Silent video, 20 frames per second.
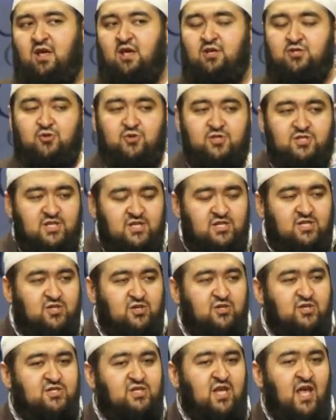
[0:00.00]
So
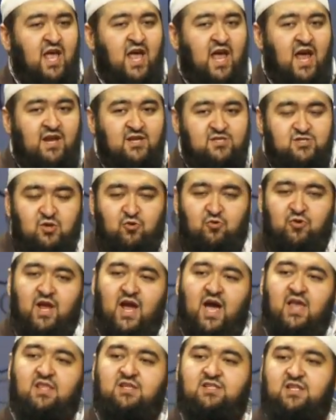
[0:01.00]
sisters, it is a
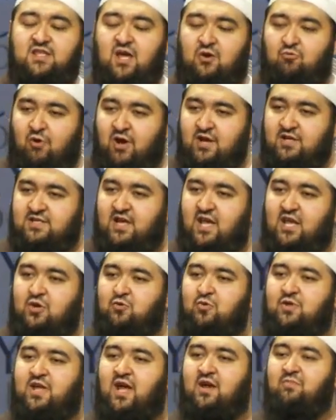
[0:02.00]
reality that one day you
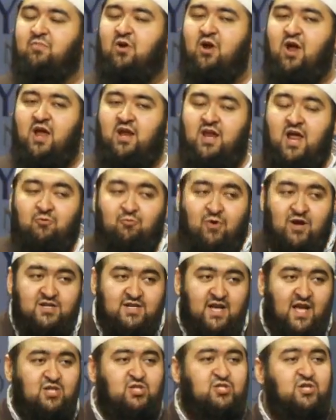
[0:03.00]
will get married, and one
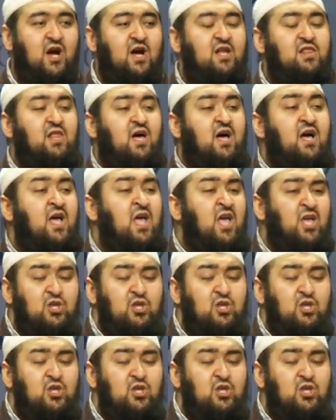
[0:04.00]
day, inshallah,